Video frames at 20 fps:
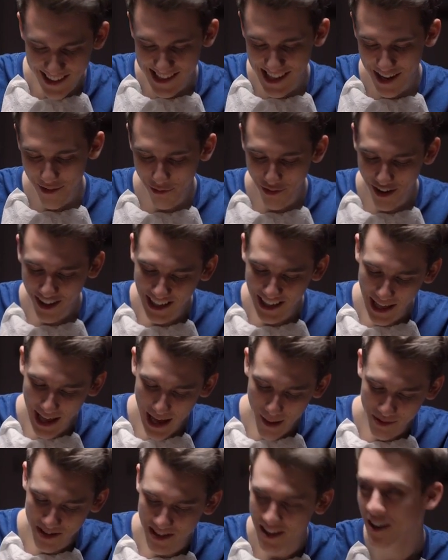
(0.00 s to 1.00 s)
that a fucking
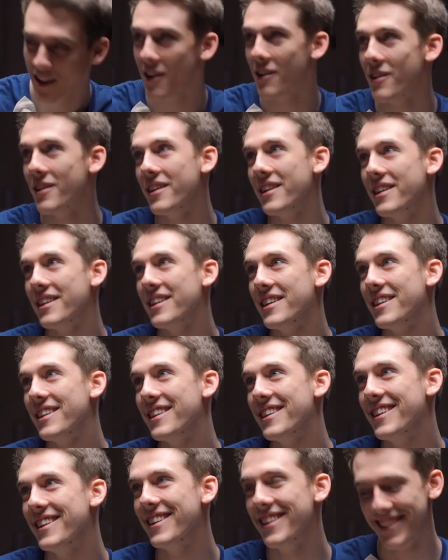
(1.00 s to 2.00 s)
habanero?
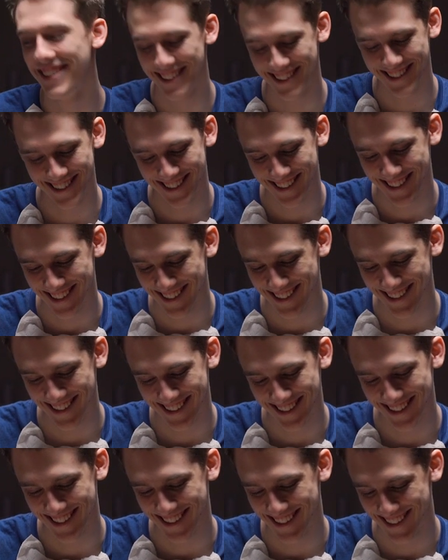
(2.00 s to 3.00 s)
No.
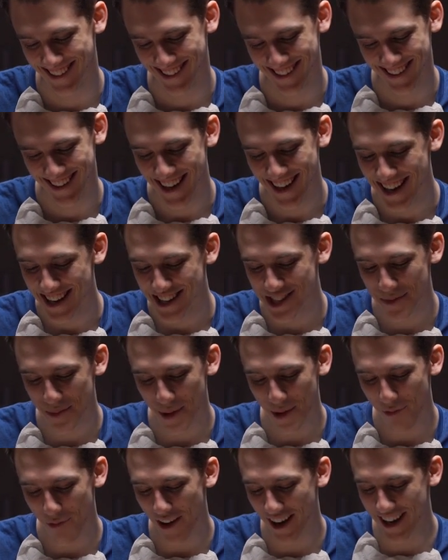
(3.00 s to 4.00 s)
Maybe? Did you
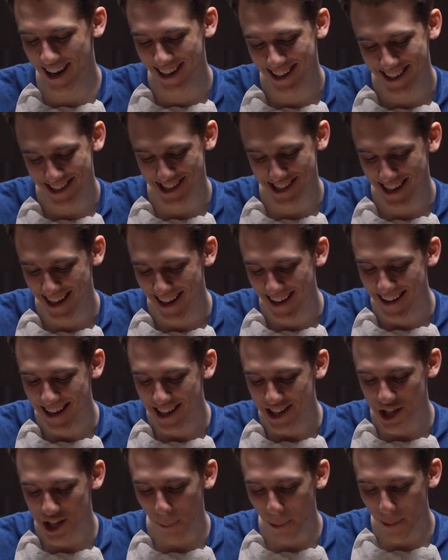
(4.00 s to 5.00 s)

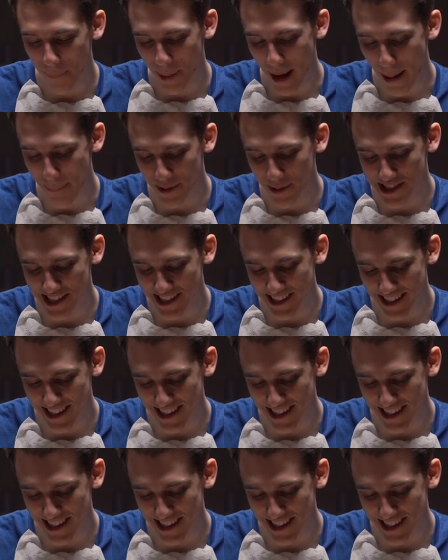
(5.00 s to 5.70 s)
put peppers in